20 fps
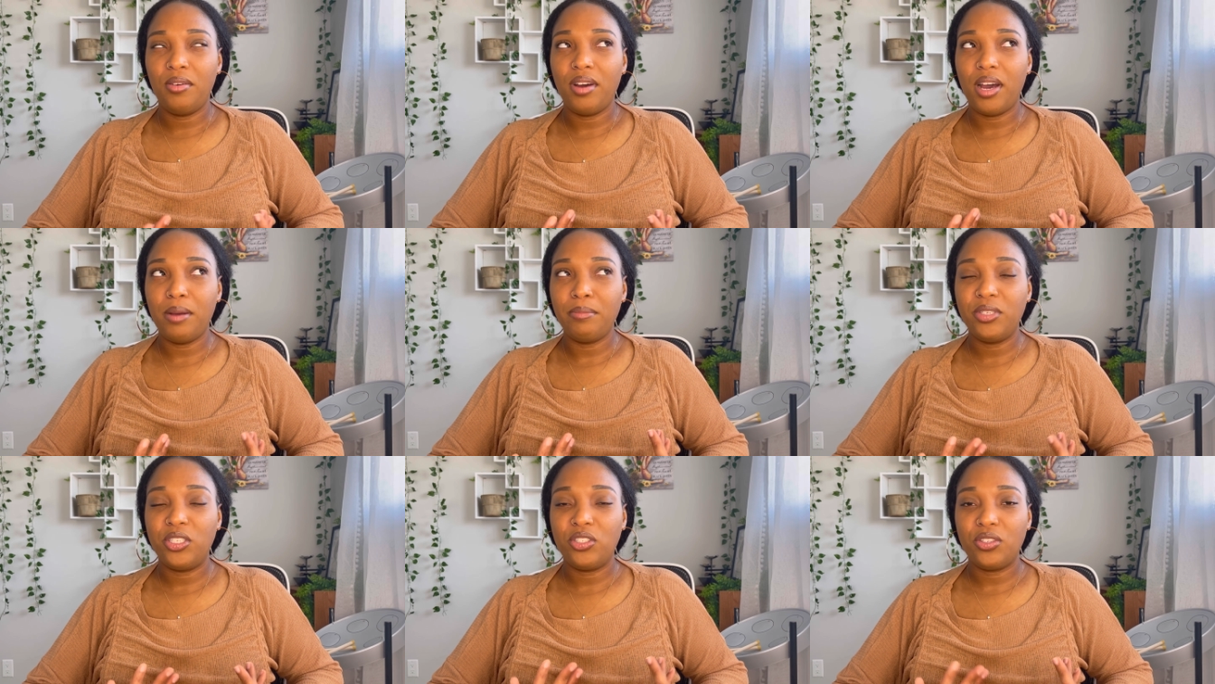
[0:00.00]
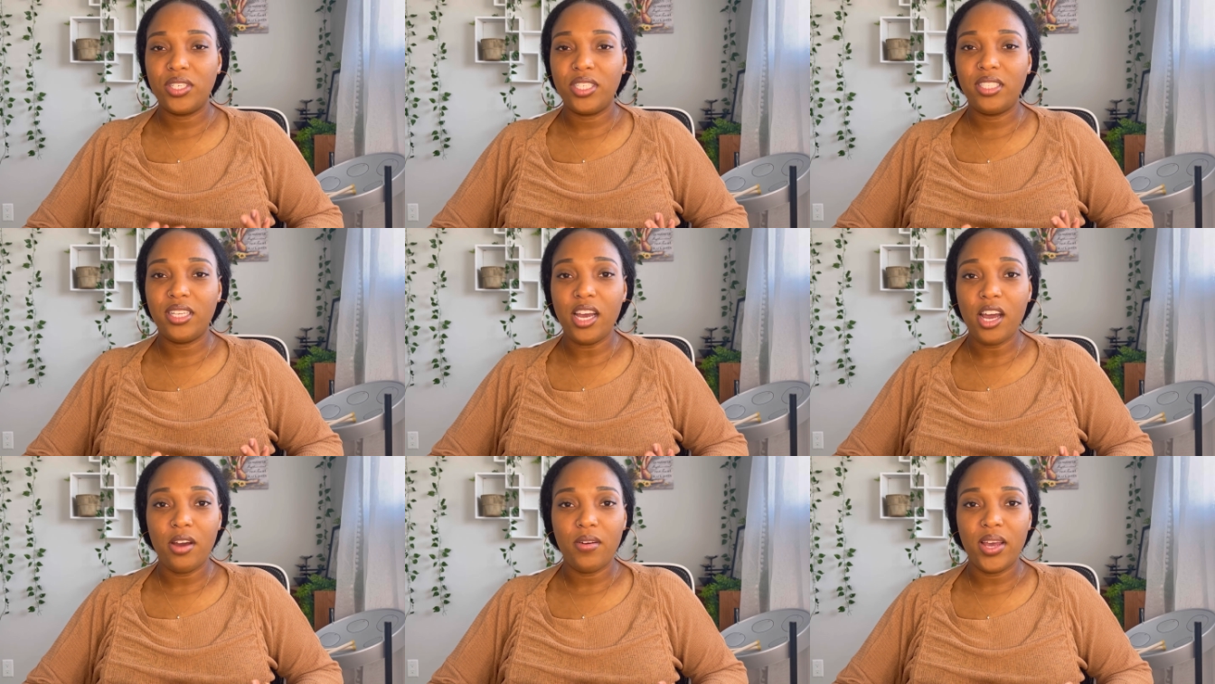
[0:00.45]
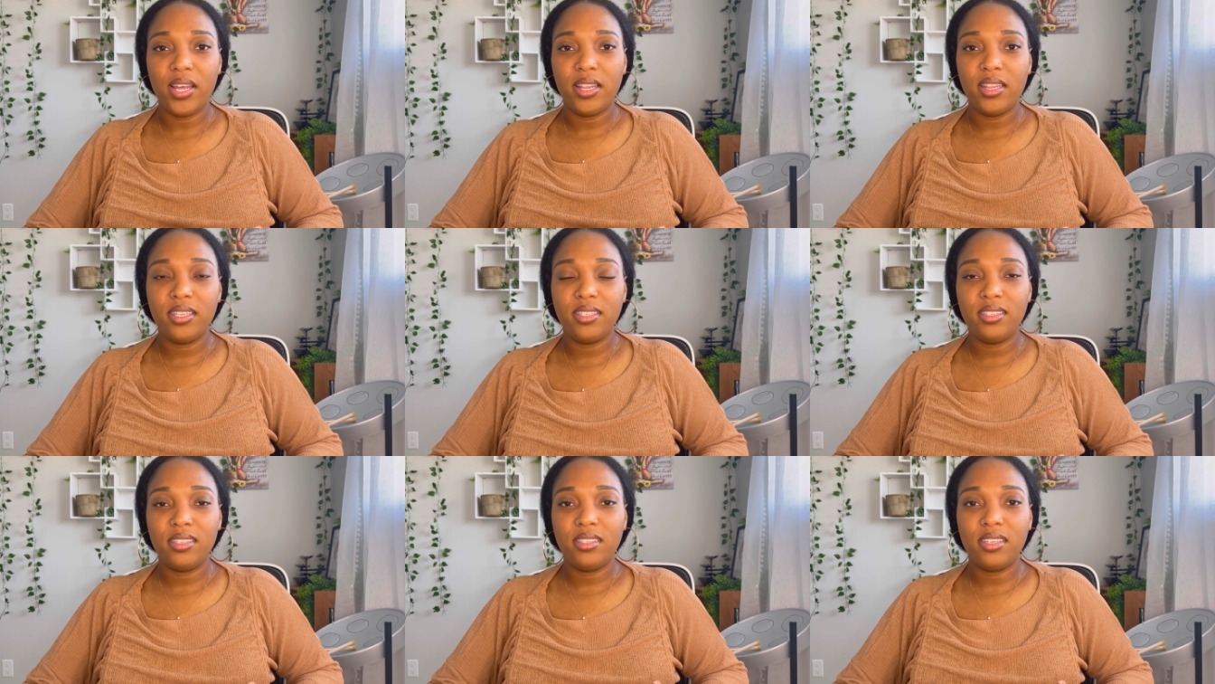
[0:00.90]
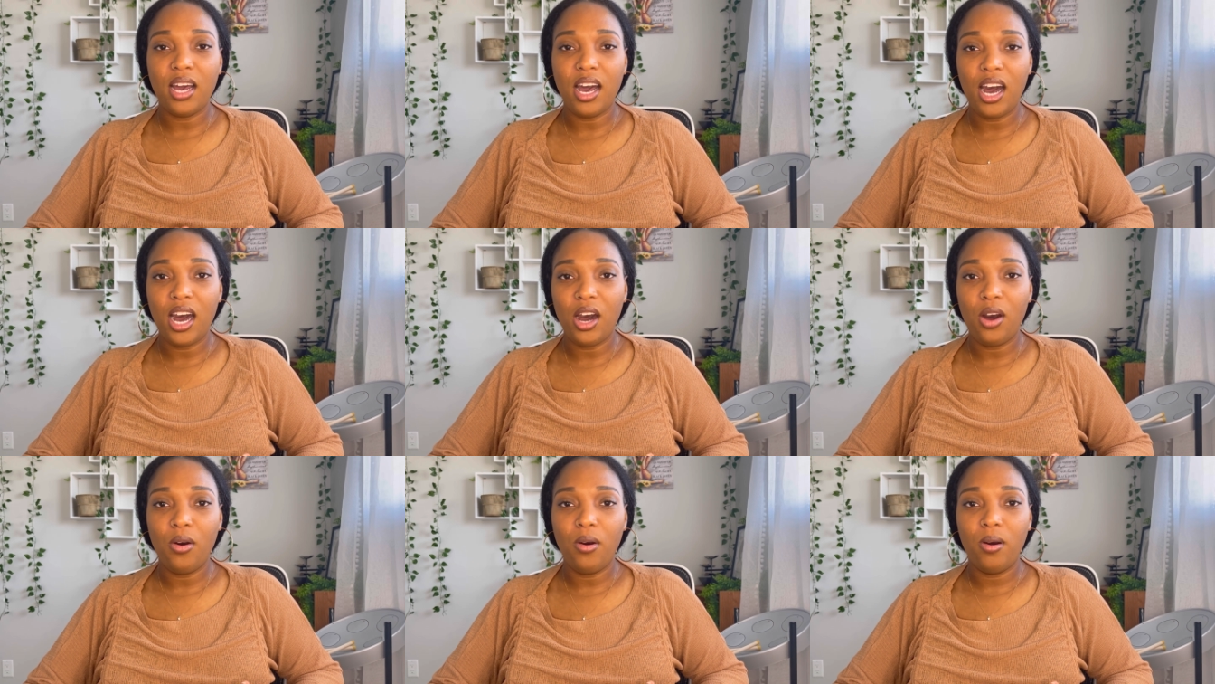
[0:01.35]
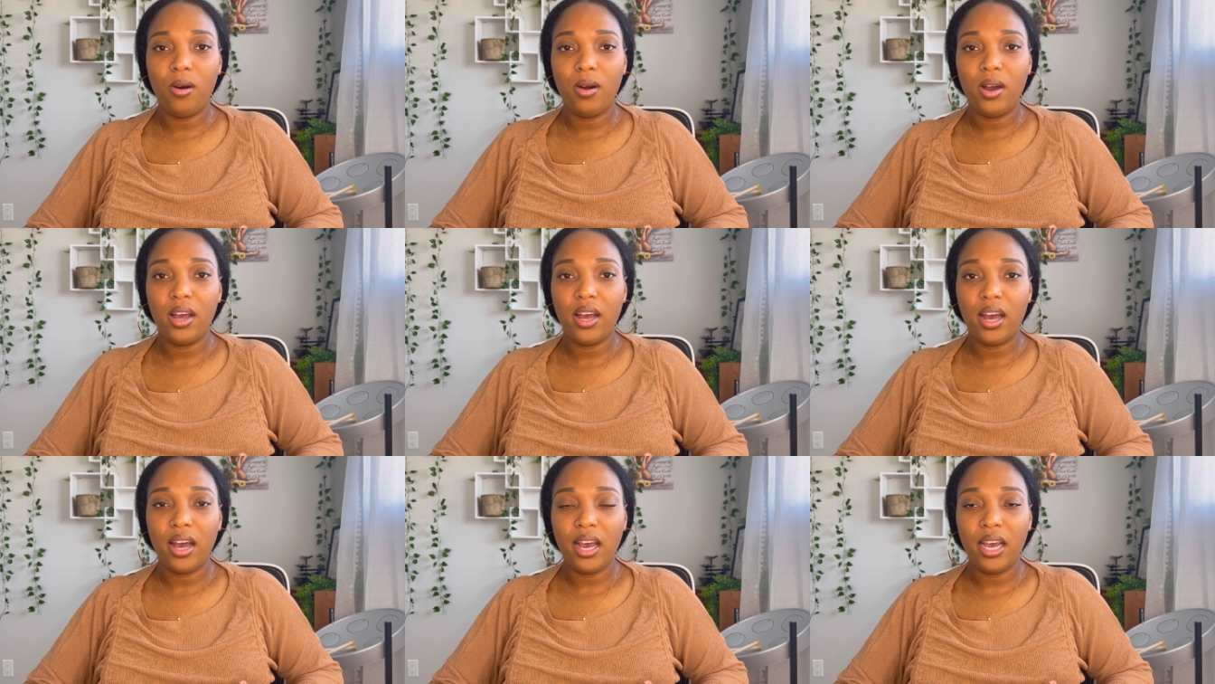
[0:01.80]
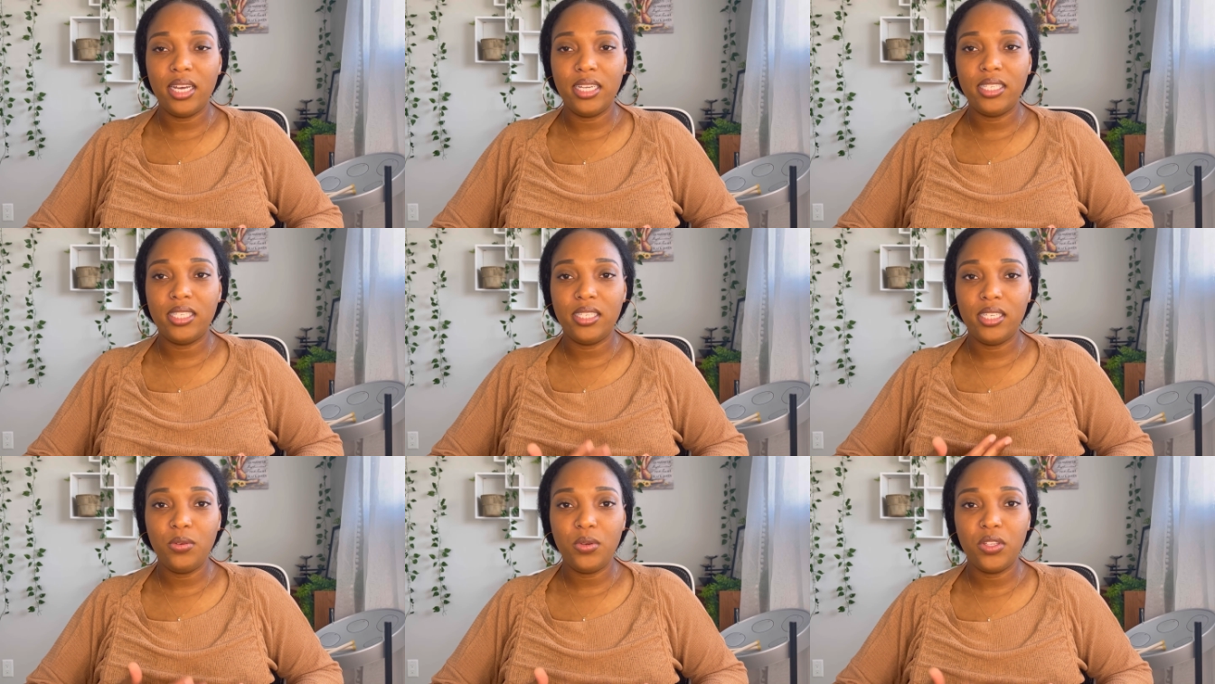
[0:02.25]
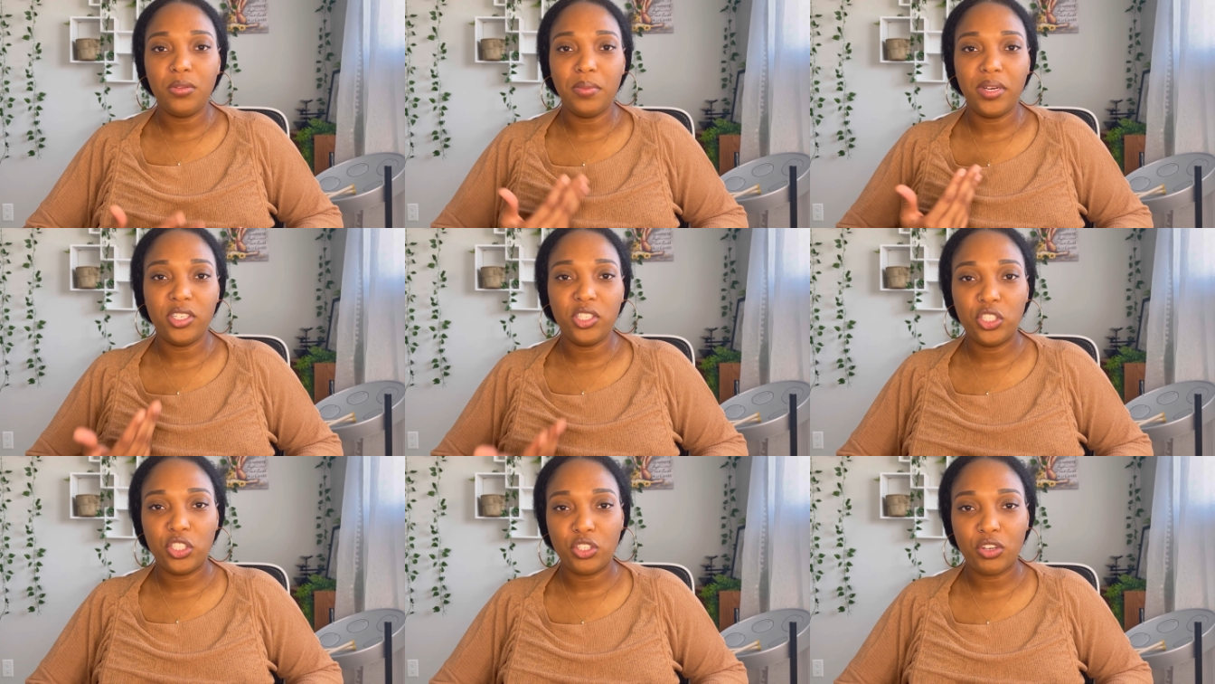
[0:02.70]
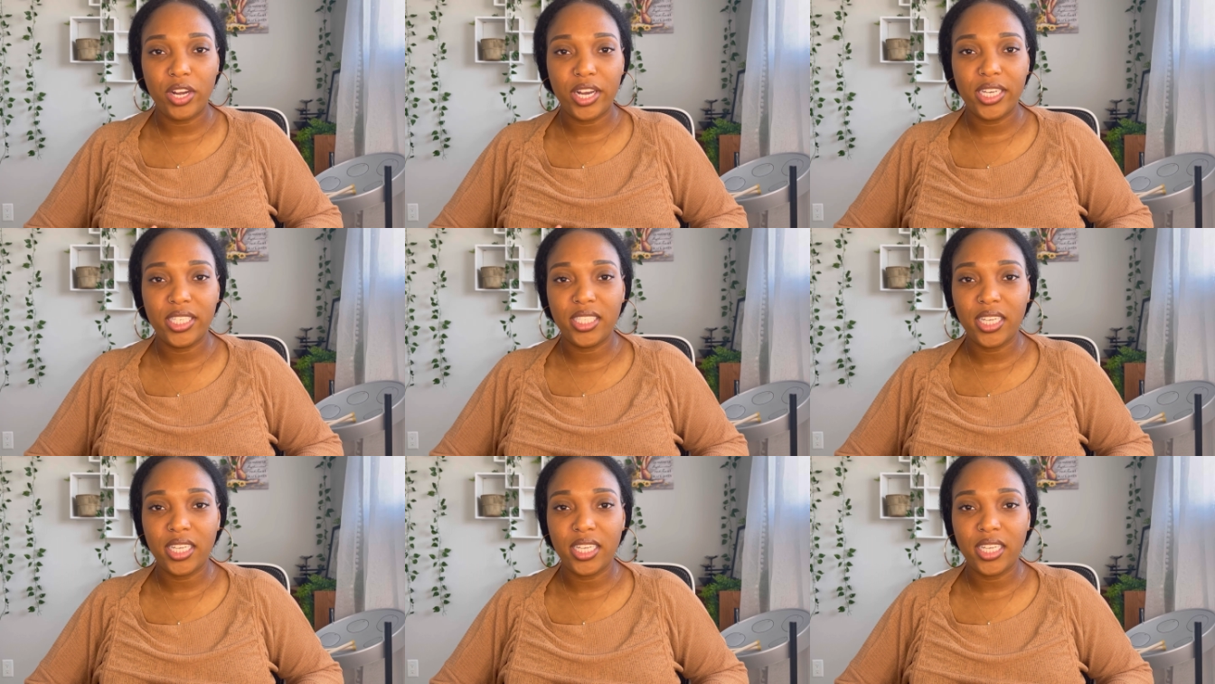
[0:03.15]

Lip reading: I'm stressed out, and this is how I deal with my stress.